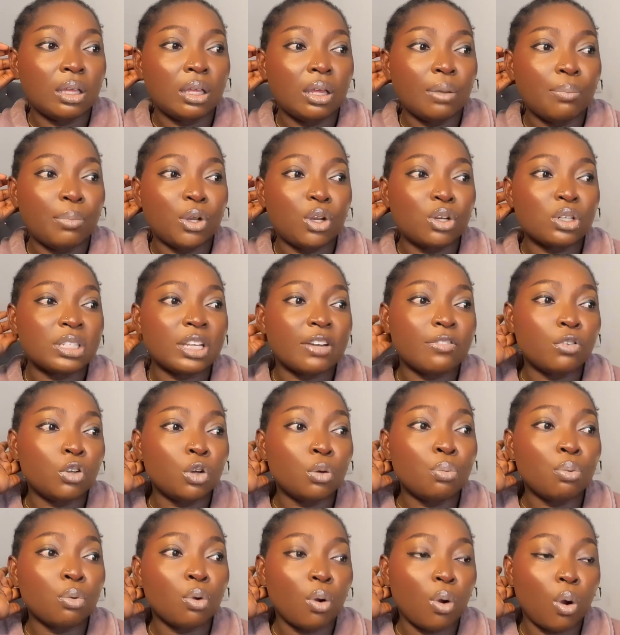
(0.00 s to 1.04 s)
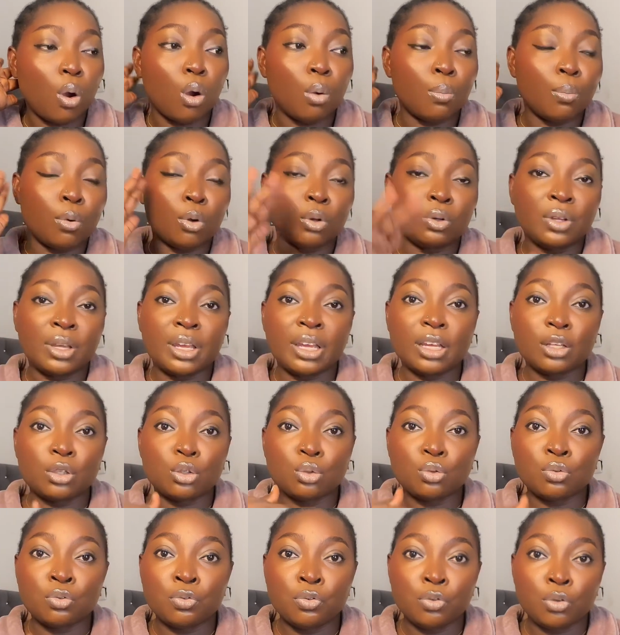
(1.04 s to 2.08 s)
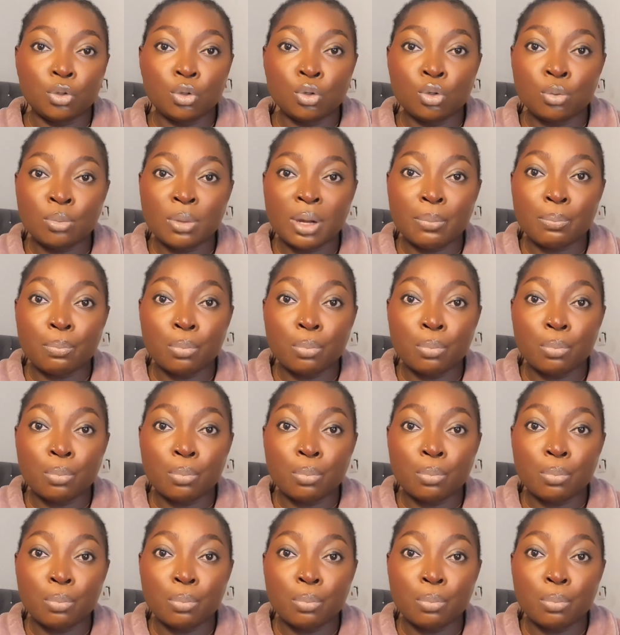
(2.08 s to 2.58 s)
because I've not come on here to film and